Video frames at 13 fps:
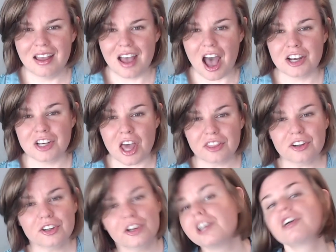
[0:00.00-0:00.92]

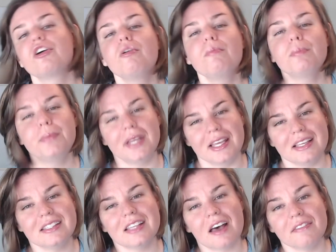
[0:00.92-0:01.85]
Another critical
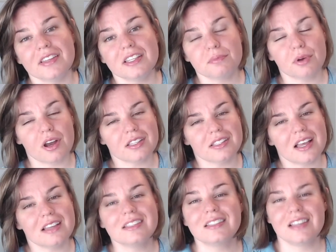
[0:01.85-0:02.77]
piece of this
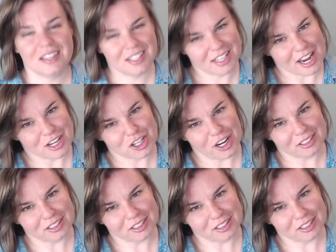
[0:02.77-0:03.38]
process is staging.